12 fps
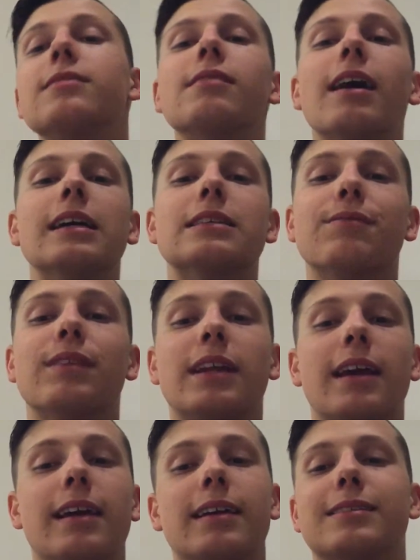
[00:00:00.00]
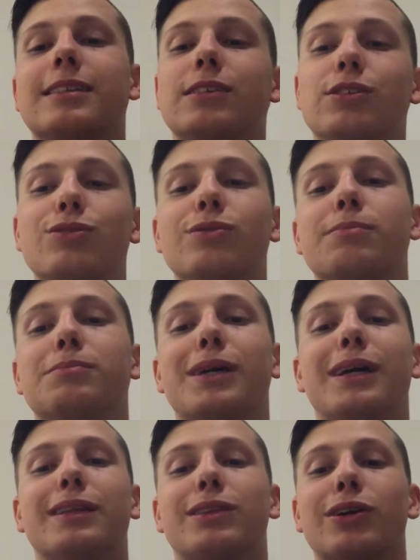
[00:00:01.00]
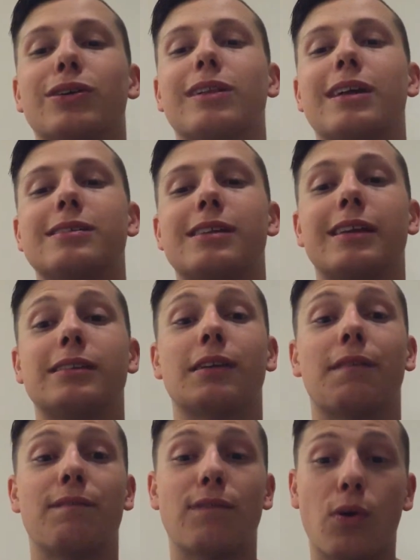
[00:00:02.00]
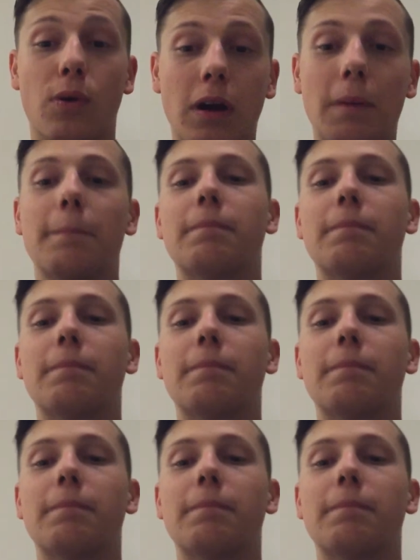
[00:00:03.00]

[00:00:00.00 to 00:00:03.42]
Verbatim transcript: class of the day is at 2 and my third class of the day is at 4.